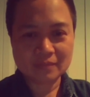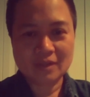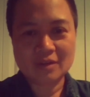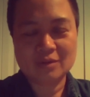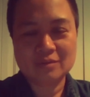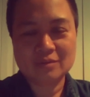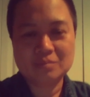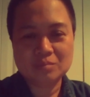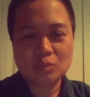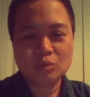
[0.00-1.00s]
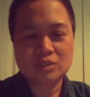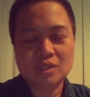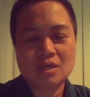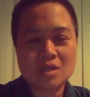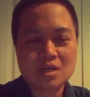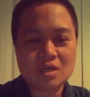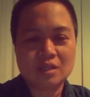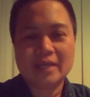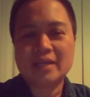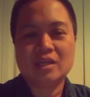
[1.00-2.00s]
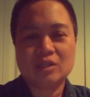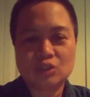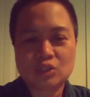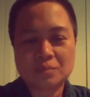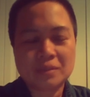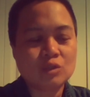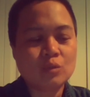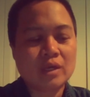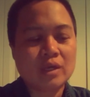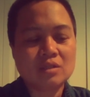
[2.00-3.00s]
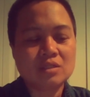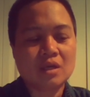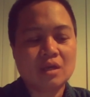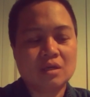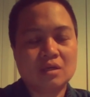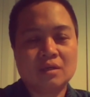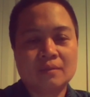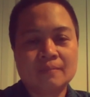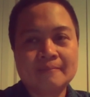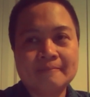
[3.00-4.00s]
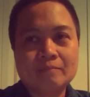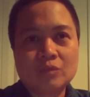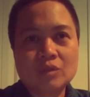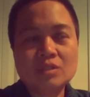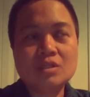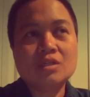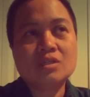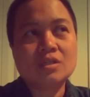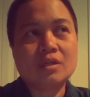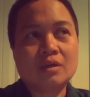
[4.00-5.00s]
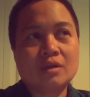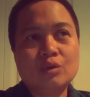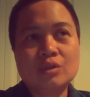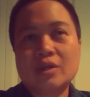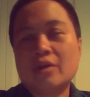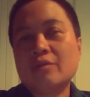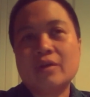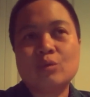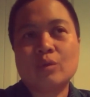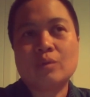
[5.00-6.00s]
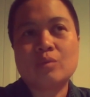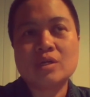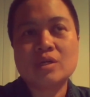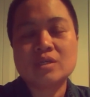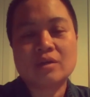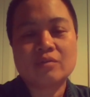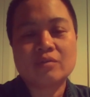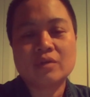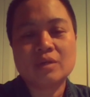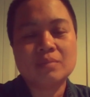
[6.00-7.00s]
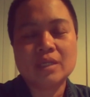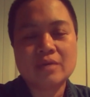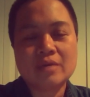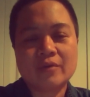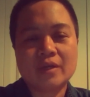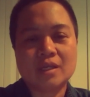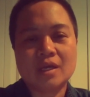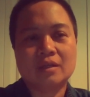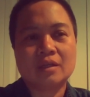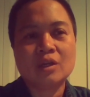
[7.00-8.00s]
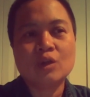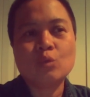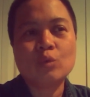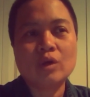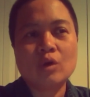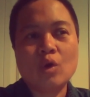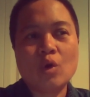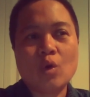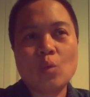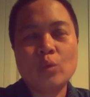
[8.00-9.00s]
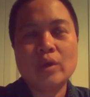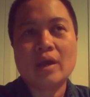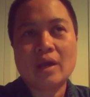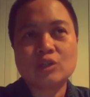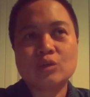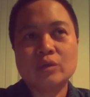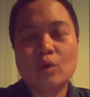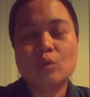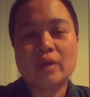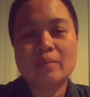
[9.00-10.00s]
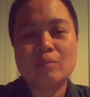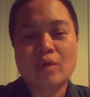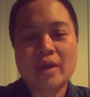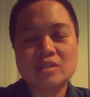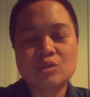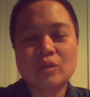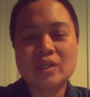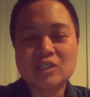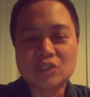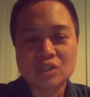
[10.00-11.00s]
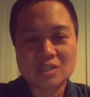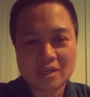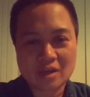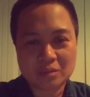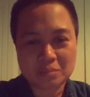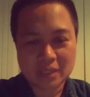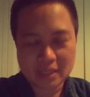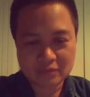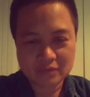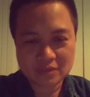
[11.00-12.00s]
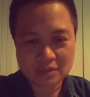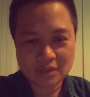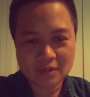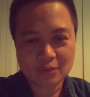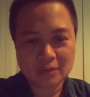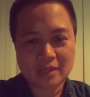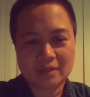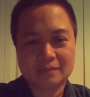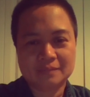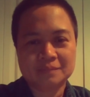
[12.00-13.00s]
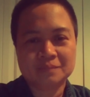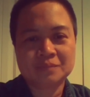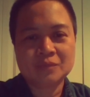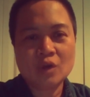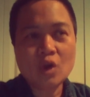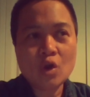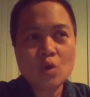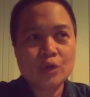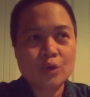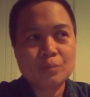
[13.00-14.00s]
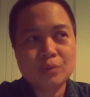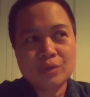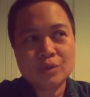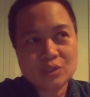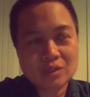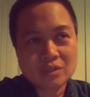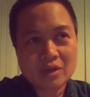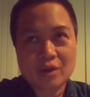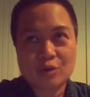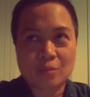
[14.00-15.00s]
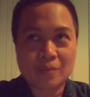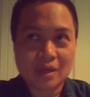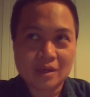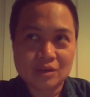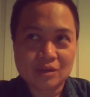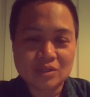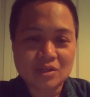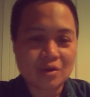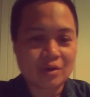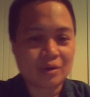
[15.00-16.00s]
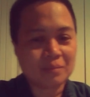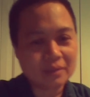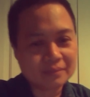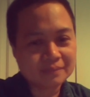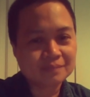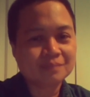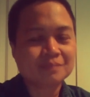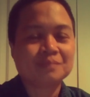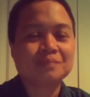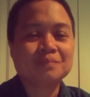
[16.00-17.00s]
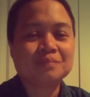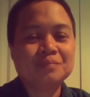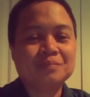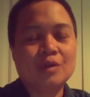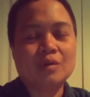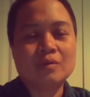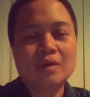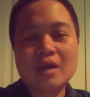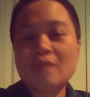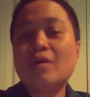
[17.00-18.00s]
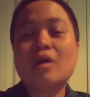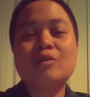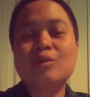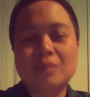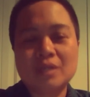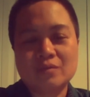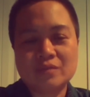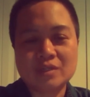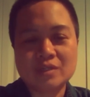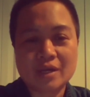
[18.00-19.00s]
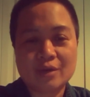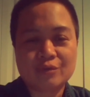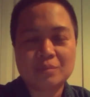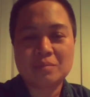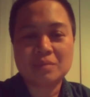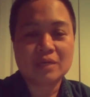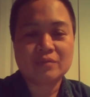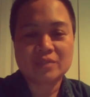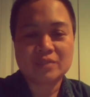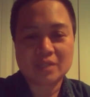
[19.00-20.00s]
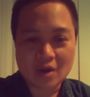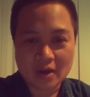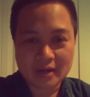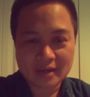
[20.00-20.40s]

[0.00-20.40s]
you know, multi-lineage, because we can't say this is Unitarian faith. We embrace every belief, and yet we we actually only embrace religions and not beliefs. Like, oh, you're a Buddhist Unitarian, you're a pagan Unitarian, but I have other beliefs aside from my beliefs in God.